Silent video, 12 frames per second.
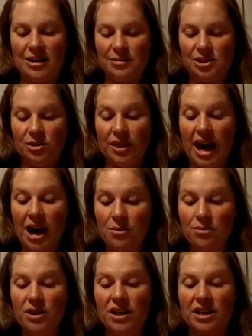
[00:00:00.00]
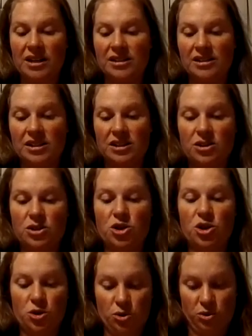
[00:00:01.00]
So that was
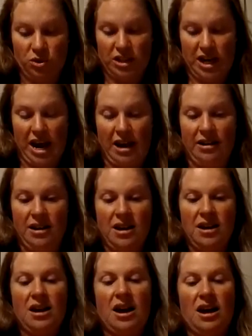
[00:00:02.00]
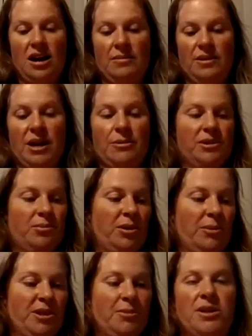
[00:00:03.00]
Tuesday. And that was
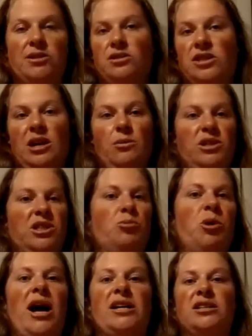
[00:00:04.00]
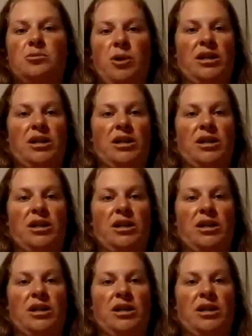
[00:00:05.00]
pretty much spent all day. We just practice.